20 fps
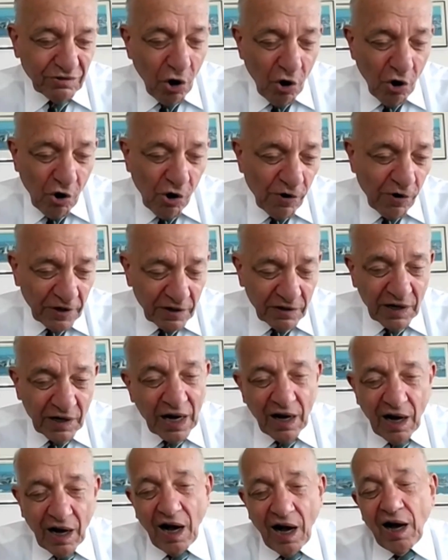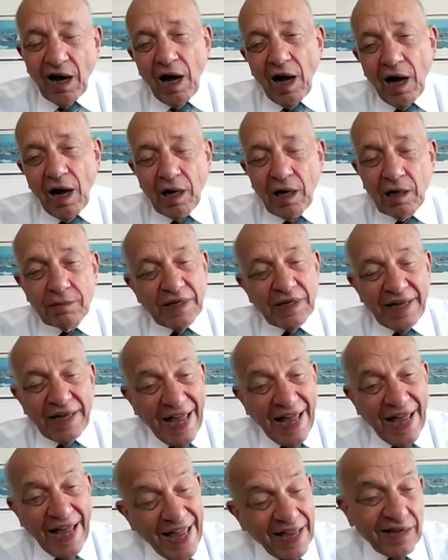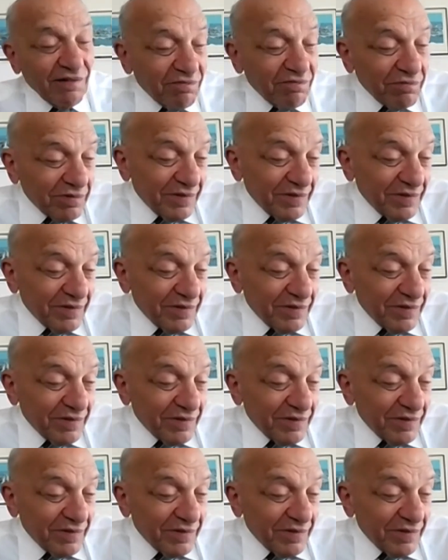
over. Hey,